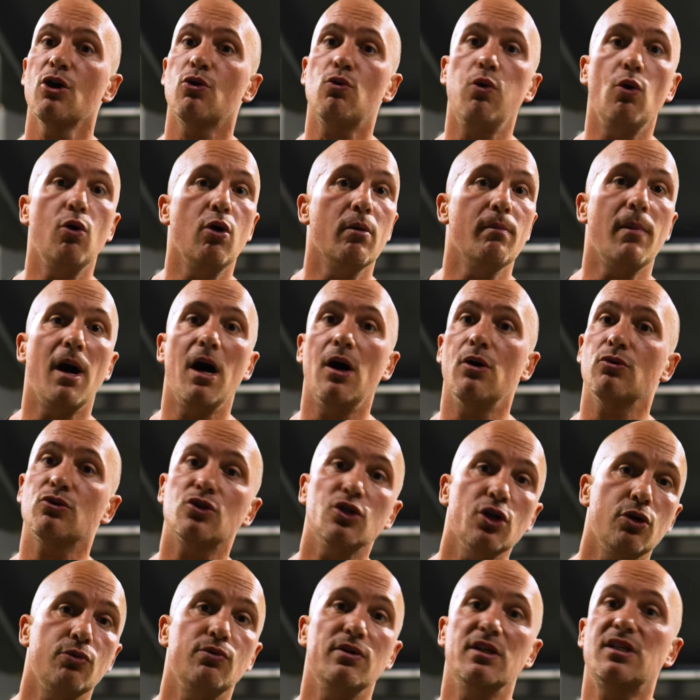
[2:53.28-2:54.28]
Quarter miles,
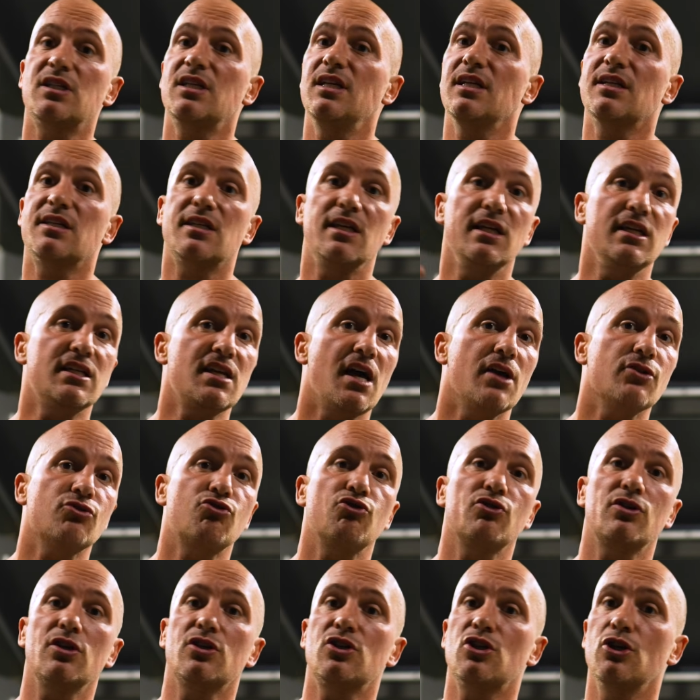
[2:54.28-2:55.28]
0 to 60s,
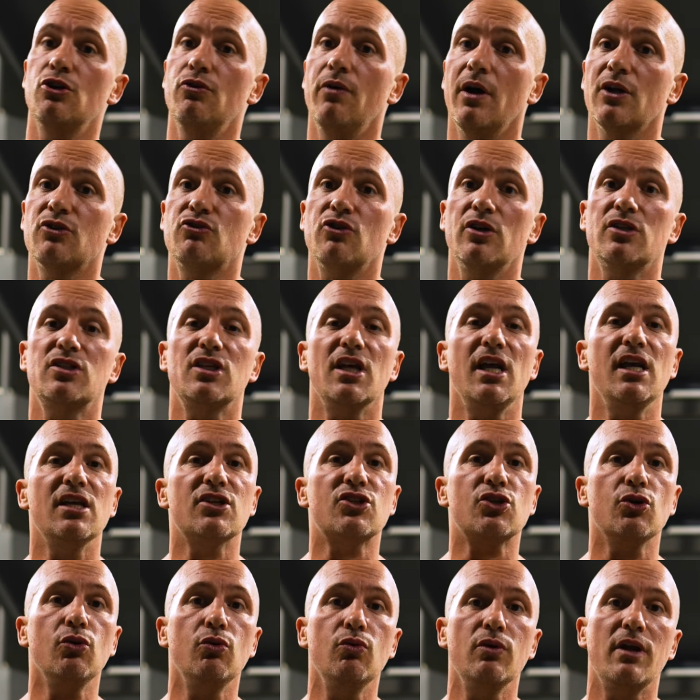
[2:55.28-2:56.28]
100 to 200s,
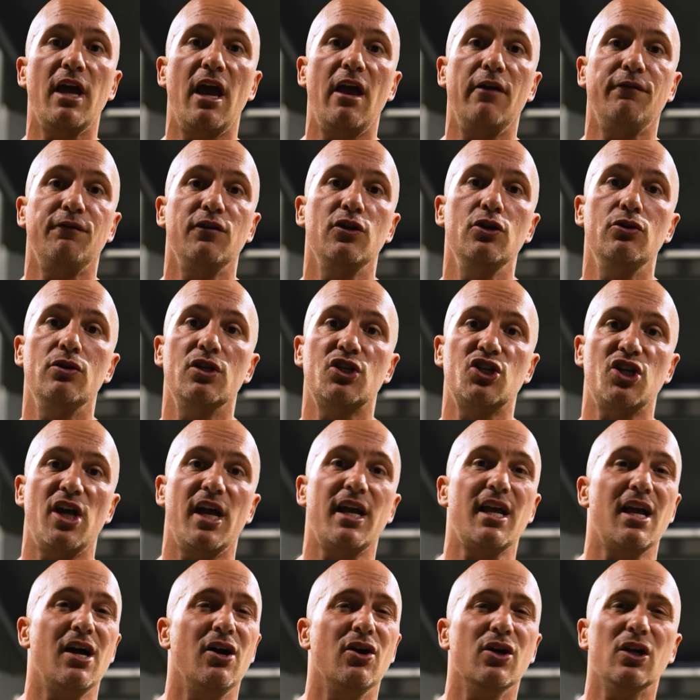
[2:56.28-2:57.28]
it's all there for you to
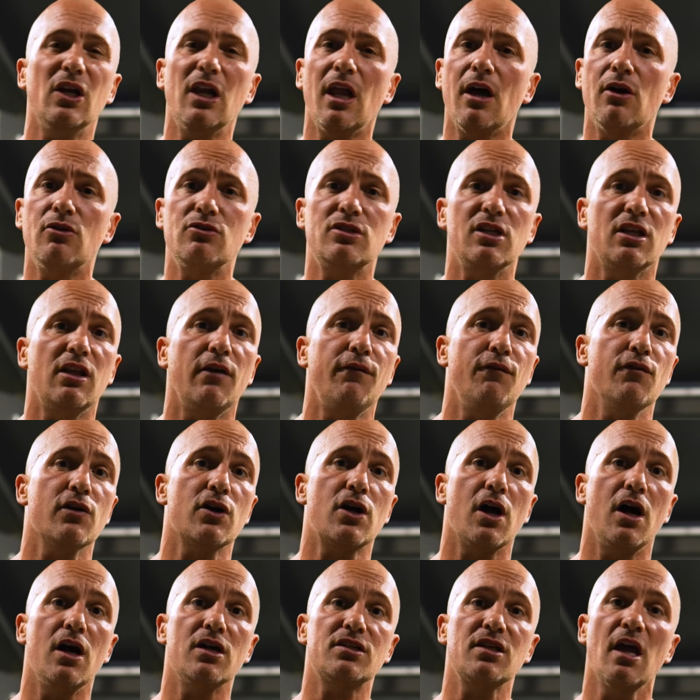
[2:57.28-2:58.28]
check out on loads of different
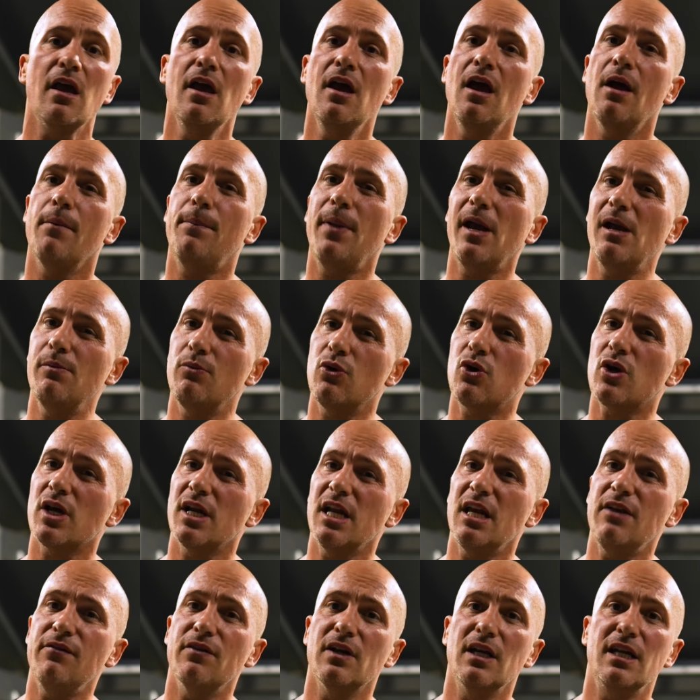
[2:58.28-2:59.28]
cars, and people can
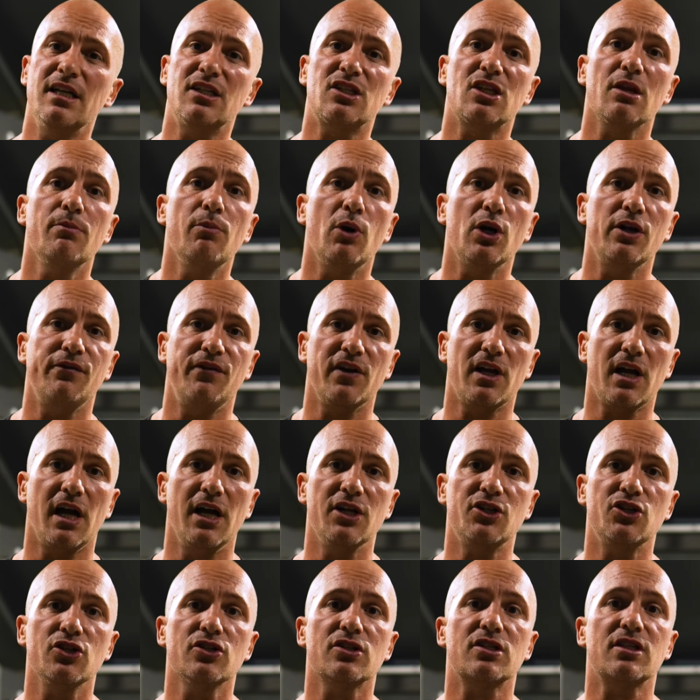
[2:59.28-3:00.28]
even list the
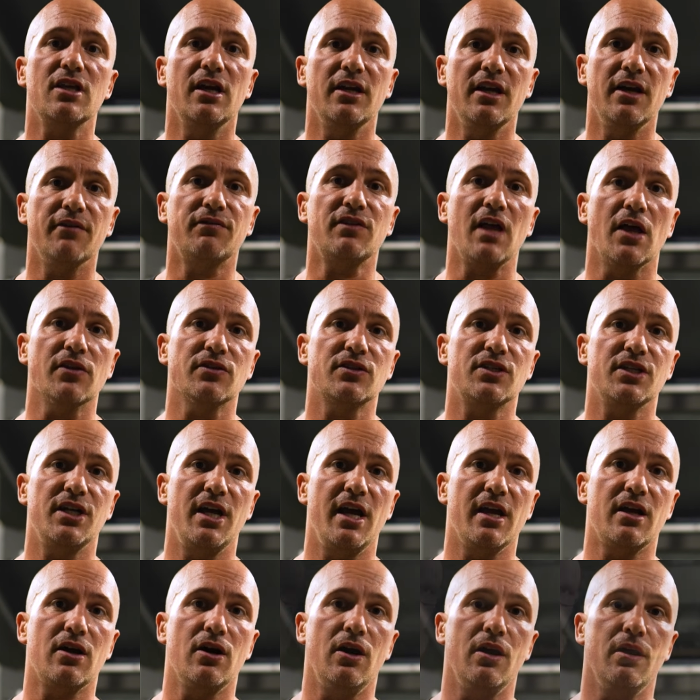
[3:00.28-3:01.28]
modifications that they've done to
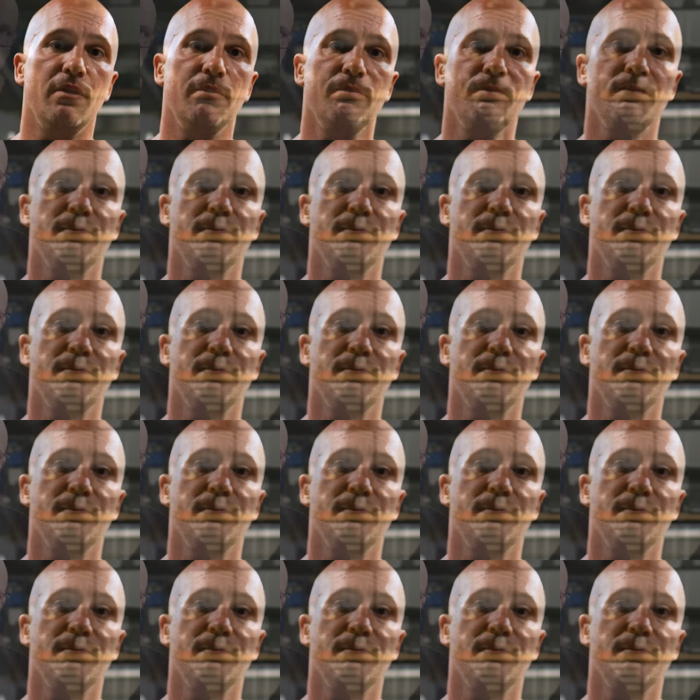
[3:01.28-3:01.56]
their car.